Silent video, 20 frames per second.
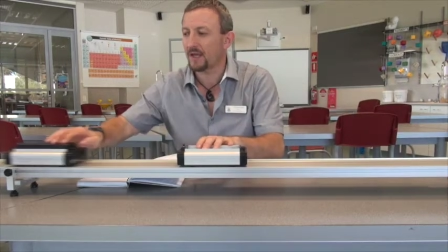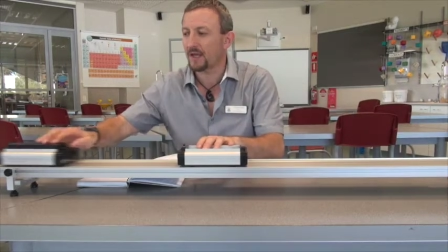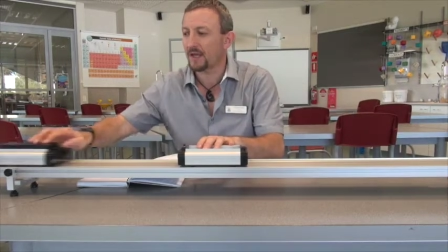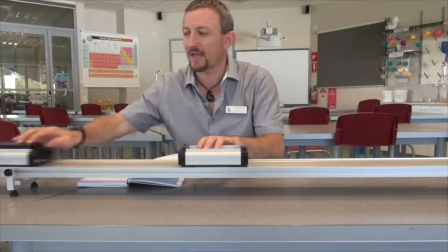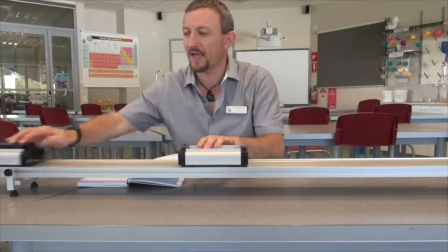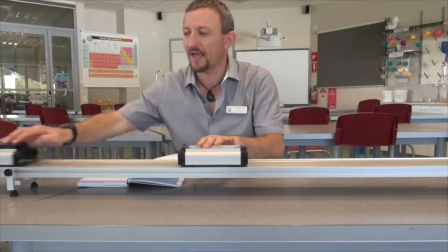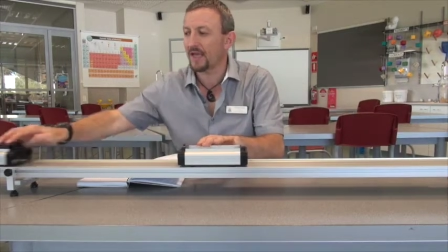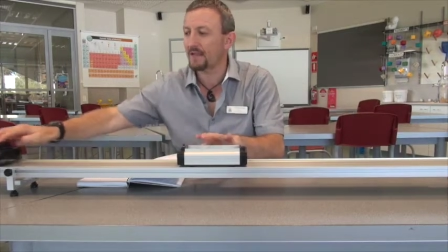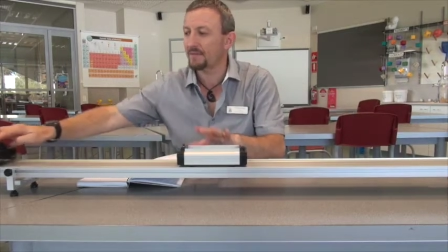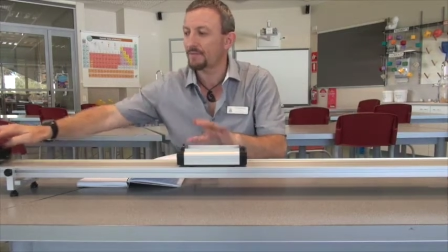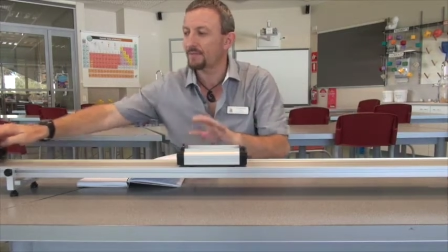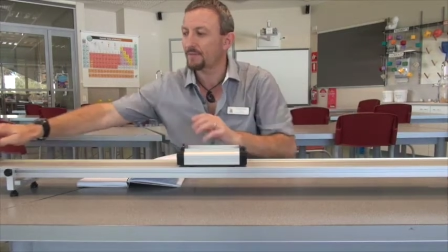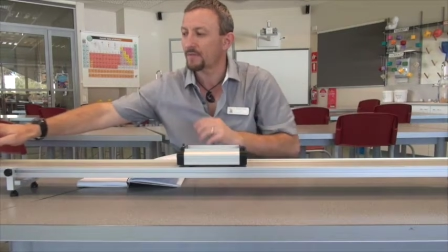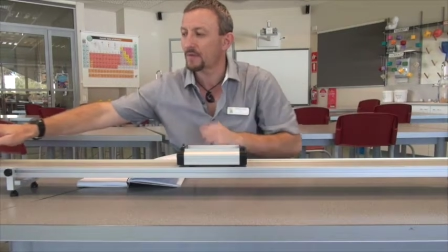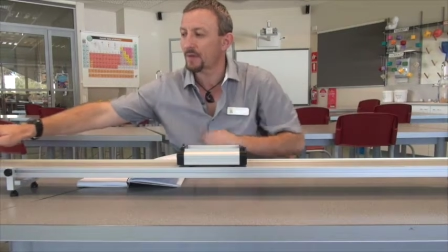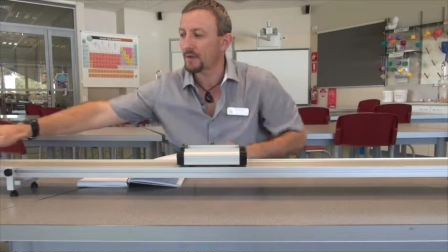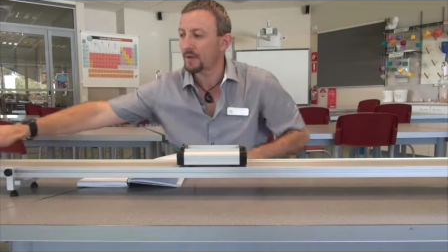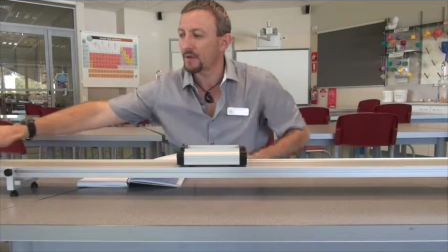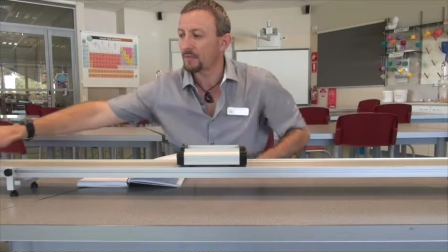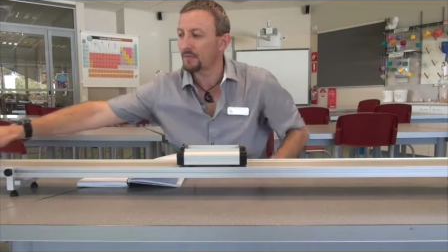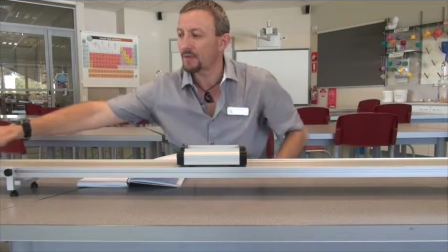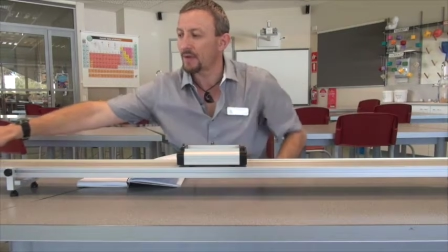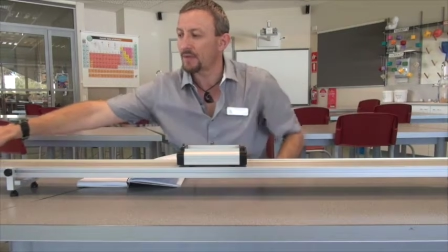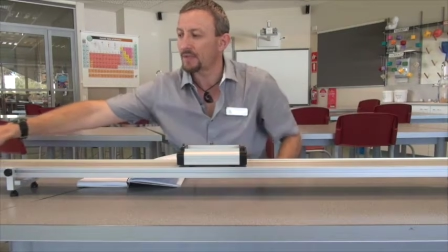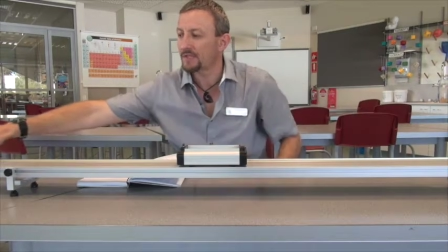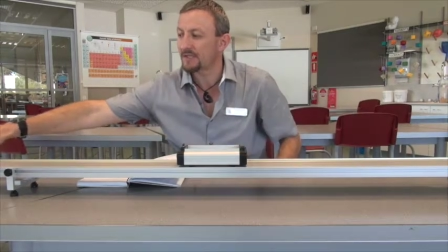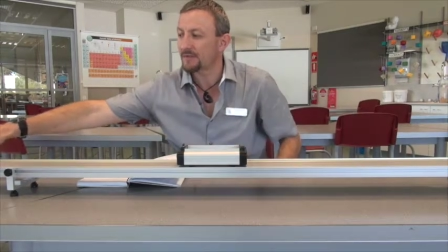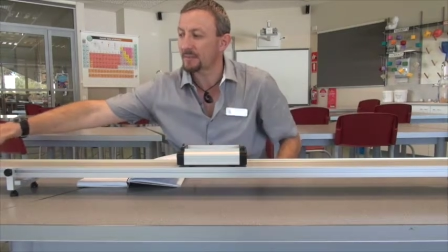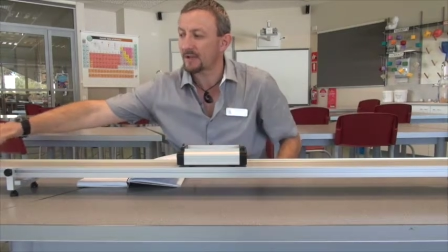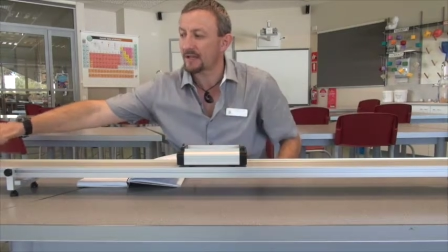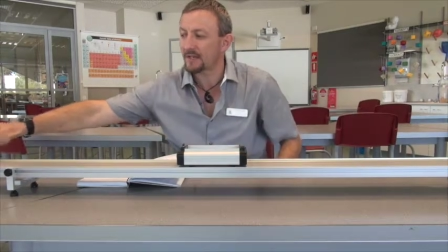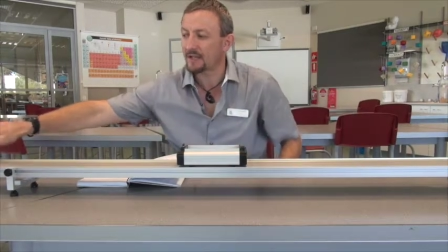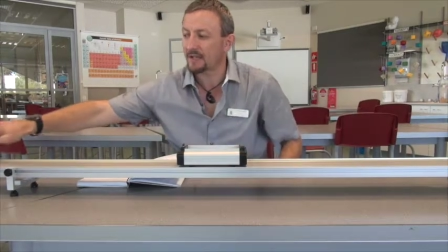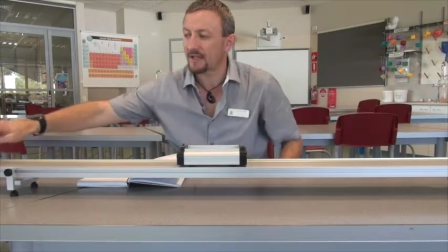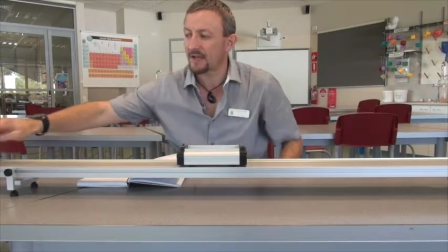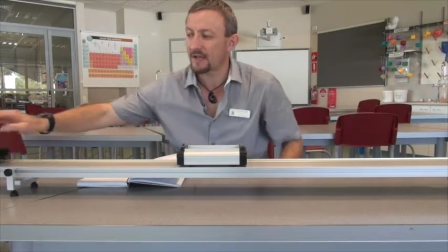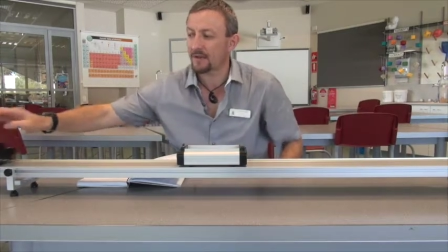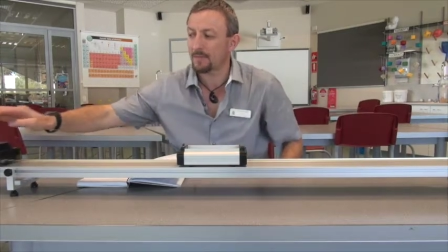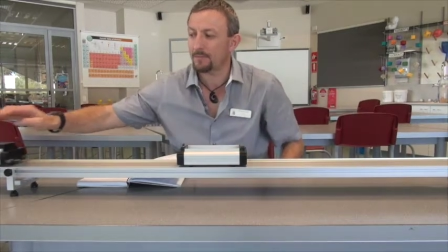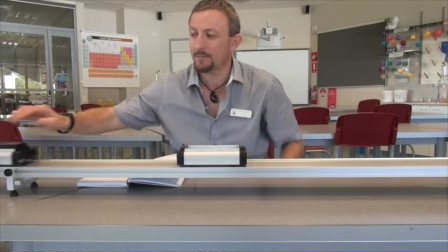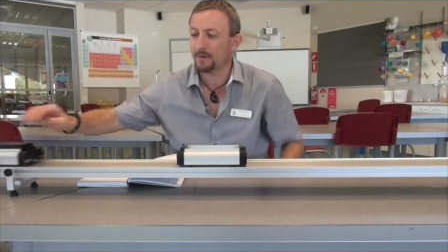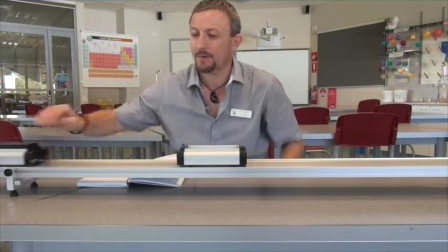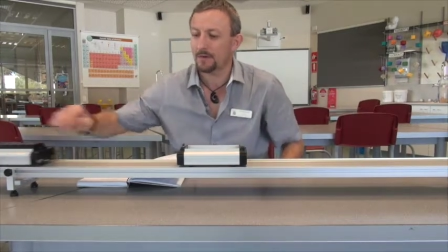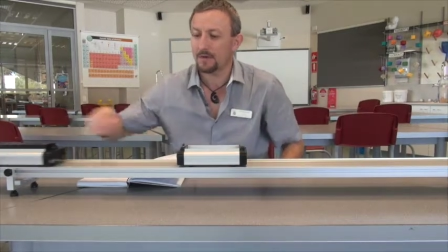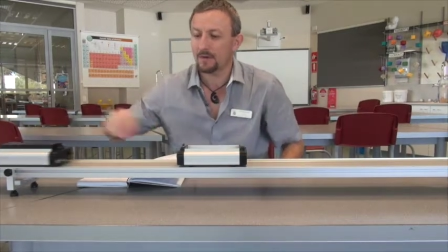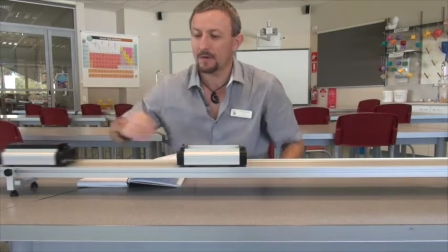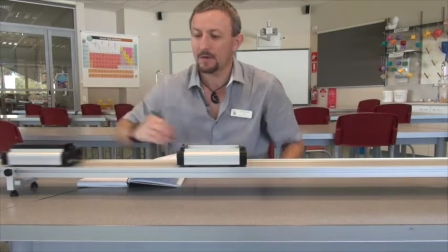Again, maybe speed it up.